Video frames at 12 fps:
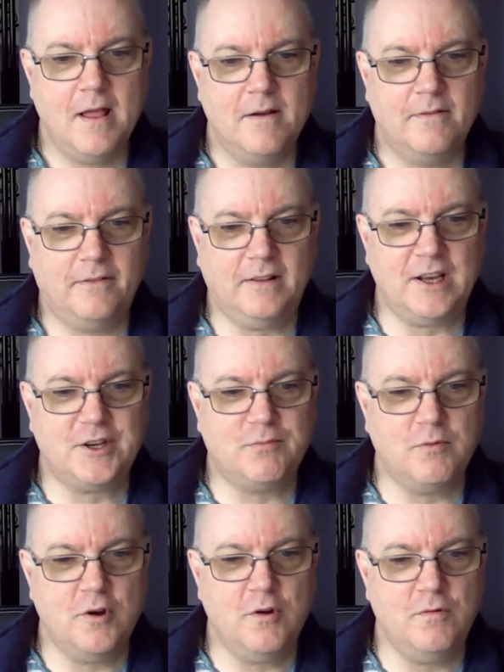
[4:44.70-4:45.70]
Flesh
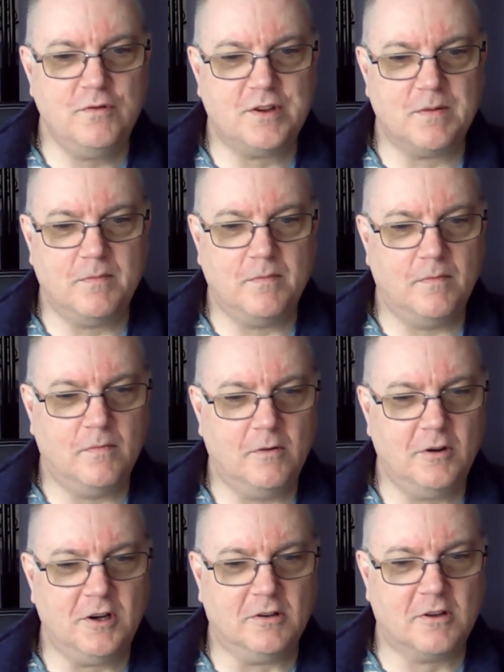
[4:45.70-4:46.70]
Wound,
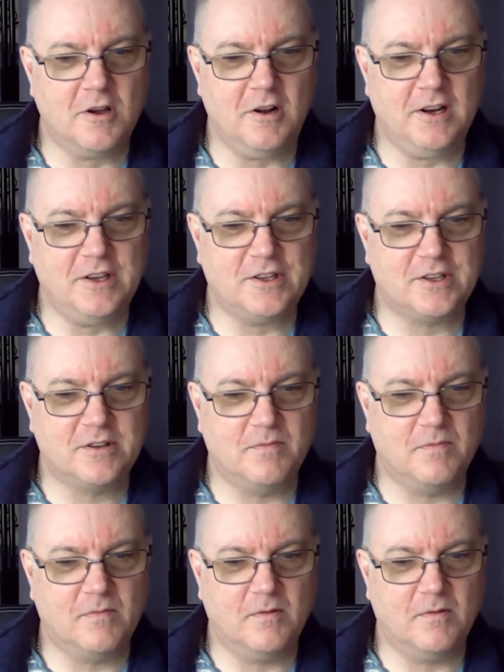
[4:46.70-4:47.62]
well, Cully's